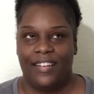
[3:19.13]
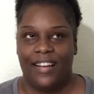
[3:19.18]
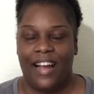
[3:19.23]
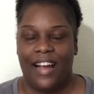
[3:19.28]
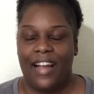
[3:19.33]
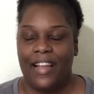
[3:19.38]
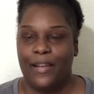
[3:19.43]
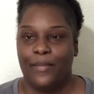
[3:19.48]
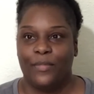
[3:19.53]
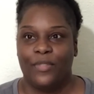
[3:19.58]

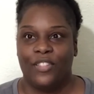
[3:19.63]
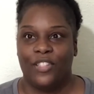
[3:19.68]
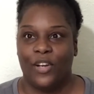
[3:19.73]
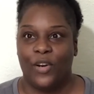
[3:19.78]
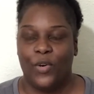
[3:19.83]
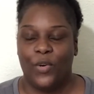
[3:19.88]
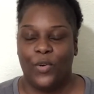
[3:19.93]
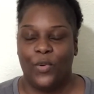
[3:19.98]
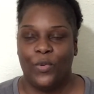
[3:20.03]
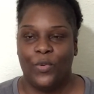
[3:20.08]
I am
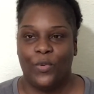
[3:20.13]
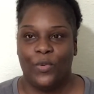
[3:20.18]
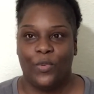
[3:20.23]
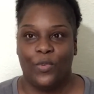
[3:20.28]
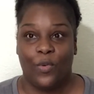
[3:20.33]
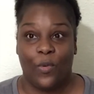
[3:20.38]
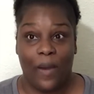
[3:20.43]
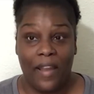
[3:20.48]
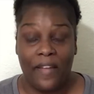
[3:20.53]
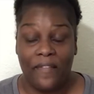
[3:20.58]
so
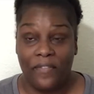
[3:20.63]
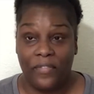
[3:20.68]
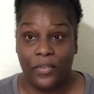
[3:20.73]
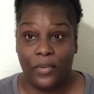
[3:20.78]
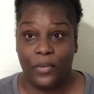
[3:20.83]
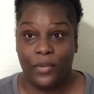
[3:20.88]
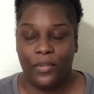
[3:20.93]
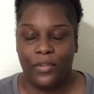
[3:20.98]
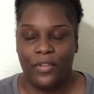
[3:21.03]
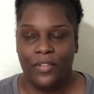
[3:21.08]

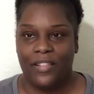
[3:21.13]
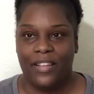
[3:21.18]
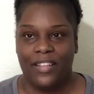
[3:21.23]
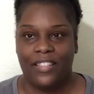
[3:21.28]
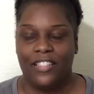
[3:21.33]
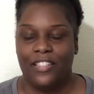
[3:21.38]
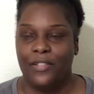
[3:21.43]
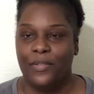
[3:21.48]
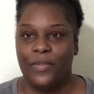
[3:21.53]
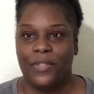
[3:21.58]
grateful that
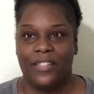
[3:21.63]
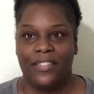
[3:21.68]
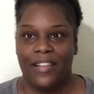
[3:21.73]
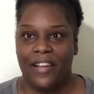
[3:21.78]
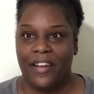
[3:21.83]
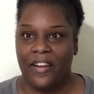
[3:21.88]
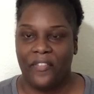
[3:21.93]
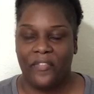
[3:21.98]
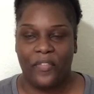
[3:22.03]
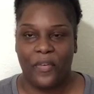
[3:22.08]
she was
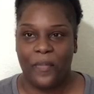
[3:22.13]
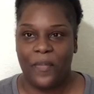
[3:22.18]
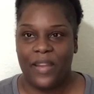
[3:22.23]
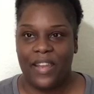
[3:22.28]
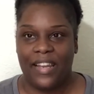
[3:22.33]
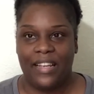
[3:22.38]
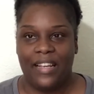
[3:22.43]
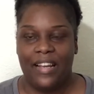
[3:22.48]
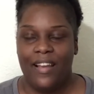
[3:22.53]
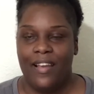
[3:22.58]
there for
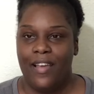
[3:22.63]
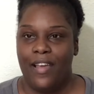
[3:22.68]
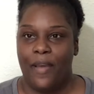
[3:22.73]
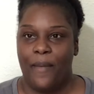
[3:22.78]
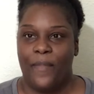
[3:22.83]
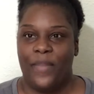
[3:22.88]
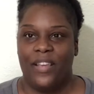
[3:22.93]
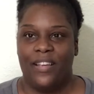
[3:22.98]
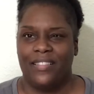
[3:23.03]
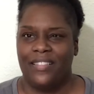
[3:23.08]
me,
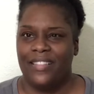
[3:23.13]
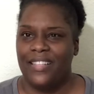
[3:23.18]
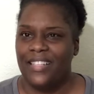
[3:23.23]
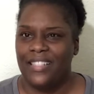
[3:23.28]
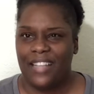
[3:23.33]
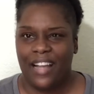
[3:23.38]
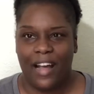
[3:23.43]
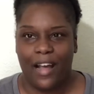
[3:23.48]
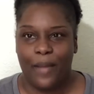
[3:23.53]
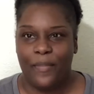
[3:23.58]
because this
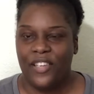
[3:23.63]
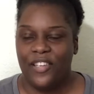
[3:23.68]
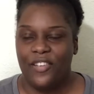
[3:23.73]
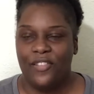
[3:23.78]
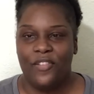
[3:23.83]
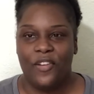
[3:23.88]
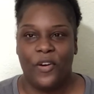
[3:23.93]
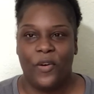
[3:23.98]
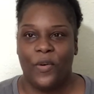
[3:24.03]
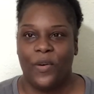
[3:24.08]
hobby, you
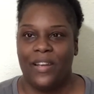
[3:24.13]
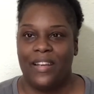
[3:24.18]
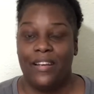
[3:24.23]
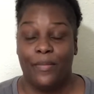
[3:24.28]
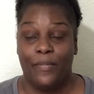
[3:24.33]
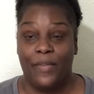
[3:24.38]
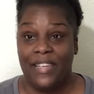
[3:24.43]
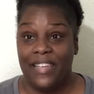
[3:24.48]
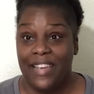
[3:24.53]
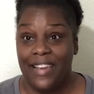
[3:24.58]
know, in the
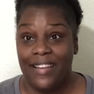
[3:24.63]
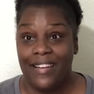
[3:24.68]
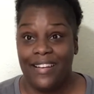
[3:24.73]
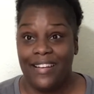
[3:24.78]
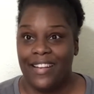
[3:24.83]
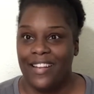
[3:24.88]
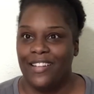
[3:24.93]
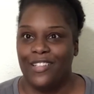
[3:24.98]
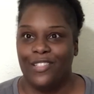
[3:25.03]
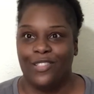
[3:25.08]
beginning,
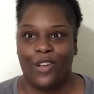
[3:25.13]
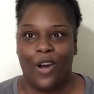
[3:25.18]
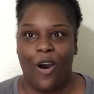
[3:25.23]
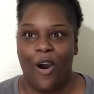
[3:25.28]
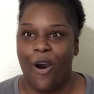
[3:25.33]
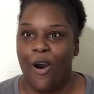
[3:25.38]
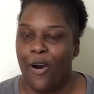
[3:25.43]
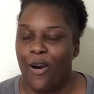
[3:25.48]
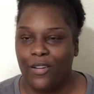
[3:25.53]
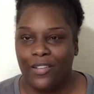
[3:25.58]
it is
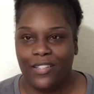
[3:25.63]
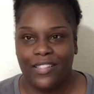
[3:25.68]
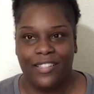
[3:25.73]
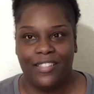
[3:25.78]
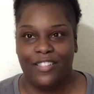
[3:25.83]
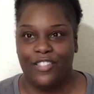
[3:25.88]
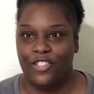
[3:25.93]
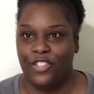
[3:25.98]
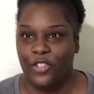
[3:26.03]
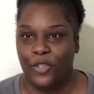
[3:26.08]
all
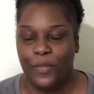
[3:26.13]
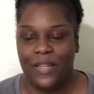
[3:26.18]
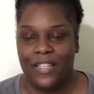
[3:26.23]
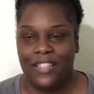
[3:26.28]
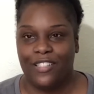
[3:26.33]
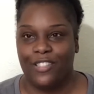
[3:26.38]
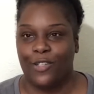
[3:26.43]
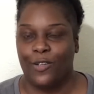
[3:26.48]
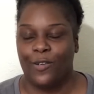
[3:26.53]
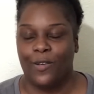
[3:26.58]
consuming.
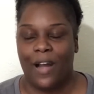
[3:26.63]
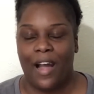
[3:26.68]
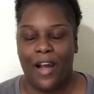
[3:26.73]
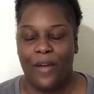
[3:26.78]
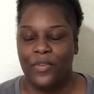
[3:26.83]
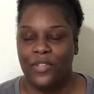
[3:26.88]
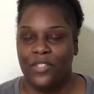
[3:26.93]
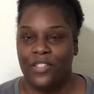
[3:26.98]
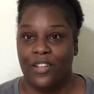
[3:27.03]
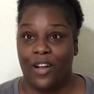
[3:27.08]
So I
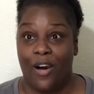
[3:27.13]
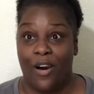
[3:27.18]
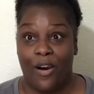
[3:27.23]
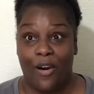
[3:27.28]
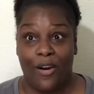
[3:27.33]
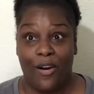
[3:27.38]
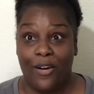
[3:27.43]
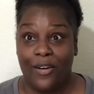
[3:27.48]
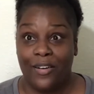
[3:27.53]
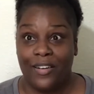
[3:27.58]
was
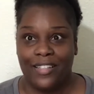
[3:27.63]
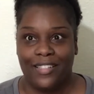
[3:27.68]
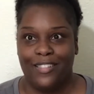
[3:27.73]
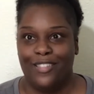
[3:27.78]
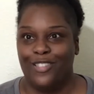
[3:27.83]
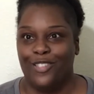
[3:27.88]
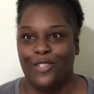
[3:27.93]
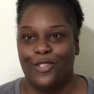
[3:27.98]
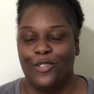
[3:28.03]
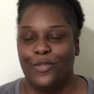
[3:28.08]
all
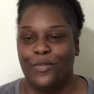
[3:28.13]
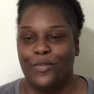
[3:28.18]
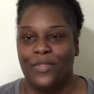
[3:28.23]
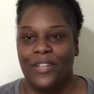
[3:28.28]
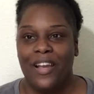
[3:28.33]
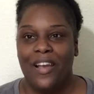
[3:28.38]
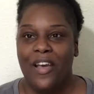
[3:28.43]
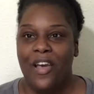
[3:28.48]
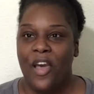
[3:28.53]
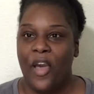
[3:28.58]
consumed
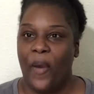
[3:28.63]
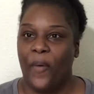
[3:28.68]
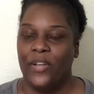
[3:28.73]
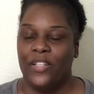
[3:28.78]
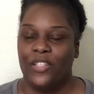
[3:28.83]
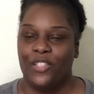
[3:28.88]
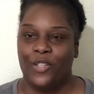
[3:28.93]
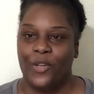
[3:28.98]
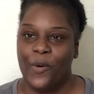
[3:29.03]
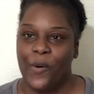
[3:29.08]

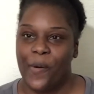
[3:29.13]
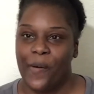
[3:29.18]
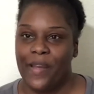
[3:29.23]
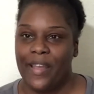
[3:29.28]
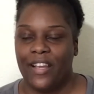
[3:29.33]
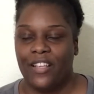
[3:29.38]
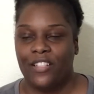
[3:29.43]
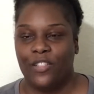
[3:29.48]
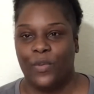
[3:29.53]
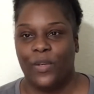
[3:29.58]
with Toy
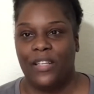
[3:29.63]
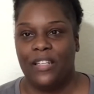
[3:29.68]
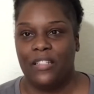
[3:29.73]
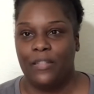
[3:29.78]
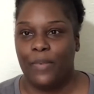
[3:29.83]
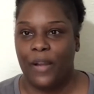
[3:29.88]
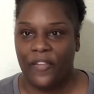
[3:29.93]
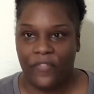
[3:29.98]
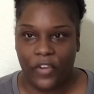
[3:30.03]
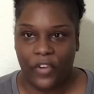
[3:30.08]
as well as
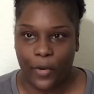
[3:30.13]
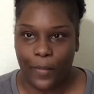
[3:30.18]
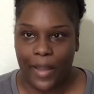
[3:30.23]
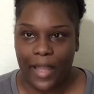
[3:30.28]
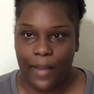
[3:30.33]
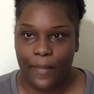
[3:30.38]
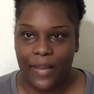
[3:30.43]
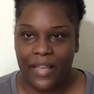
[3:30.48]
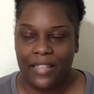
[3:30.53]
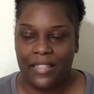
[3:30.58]
my fur
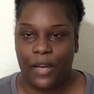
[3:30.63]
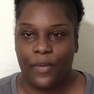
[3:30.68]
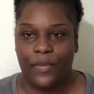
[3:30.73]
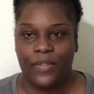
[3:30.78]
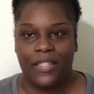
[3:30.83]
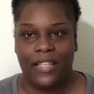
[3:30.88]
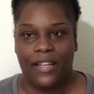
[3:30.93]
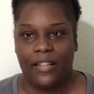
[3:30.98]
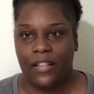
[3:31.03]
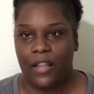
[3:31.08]
babies. I would
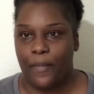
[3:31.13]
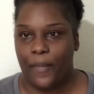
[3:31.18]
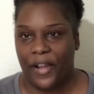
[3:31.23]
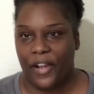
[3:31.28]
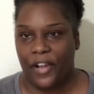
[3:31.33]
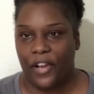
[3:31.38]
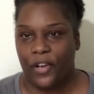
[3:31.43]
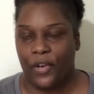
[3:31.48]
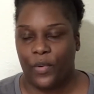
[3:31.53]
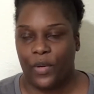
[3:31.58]
take them
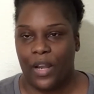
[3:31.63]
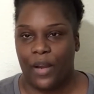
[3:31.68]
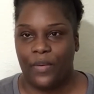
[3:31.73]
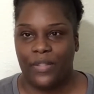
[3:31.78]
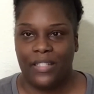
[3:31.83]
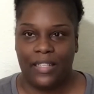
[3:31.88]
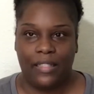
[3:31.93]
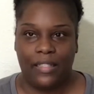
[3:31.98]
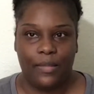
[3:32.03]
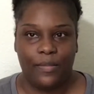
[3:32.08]
out. I would
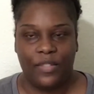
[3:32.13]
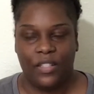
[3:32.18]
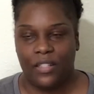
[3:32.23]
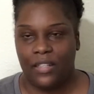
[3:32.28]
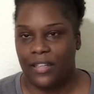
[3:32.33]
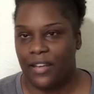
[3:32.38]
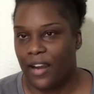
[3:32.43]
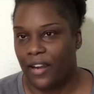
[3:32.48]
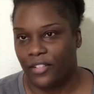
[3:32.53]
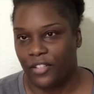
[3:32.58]
take them to the
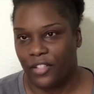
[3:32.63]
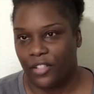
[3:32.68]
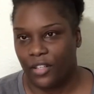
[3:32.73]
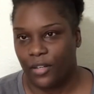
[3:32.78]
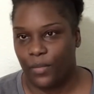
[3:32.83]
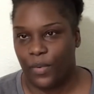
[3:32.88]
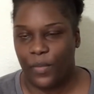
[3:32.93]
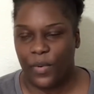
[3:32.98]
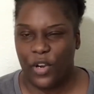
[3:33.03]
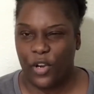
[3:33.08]
doctor.
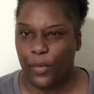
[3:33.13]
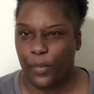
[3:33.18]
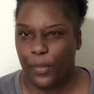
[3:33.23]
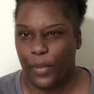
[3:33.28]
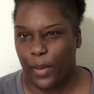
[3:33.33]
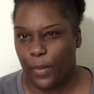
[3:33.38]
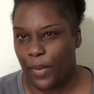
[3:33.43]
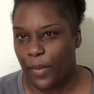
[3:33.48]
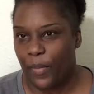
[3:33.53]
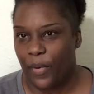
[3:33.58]
We would go to
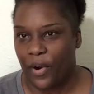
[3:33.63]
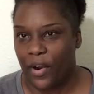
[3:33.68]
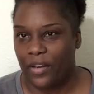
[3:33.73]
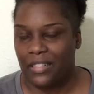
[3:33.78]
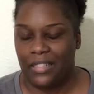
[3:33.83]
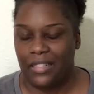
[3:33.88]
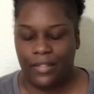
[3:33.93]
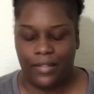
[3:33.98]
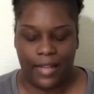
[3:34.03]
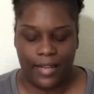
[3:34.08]
puppy parks
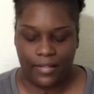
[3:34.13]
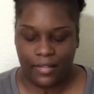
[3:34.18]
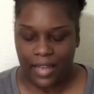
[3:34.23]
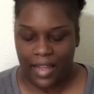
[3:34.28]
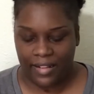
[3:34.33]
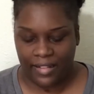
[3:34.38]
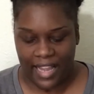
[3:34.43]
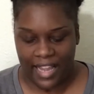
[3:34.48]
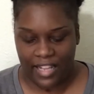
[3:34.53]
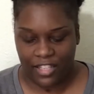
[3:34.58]
and things
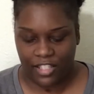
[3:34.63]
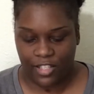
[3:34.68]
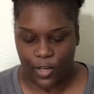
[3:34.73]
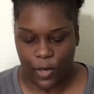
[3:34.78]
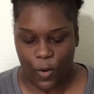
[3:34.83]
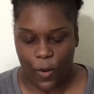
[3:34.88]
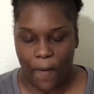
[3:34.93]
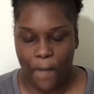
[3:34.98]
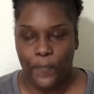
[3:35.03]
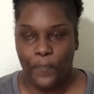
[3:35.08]
like that. So